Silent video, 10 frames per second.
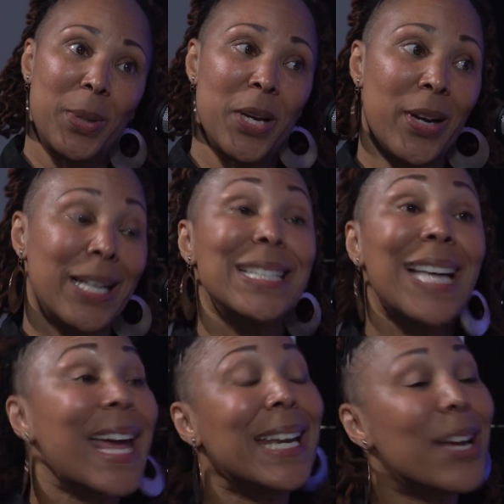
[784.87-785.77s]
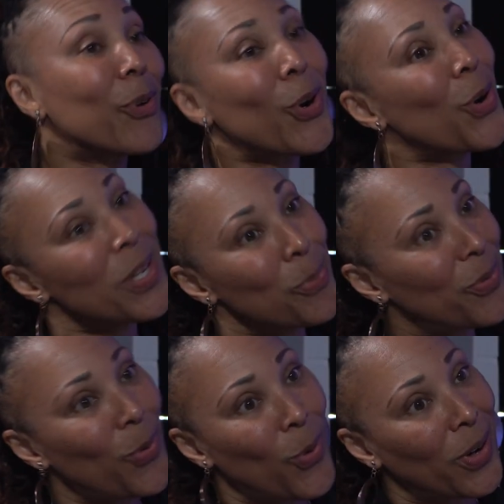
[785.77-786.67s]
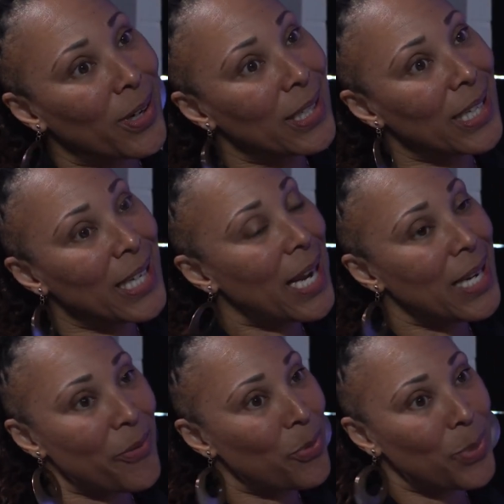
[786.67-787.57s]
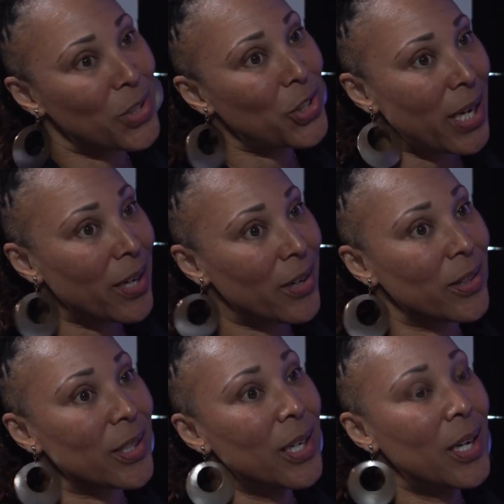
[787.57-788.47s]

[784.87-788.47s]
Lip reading: period, because they had never heard it before. It had never been shared.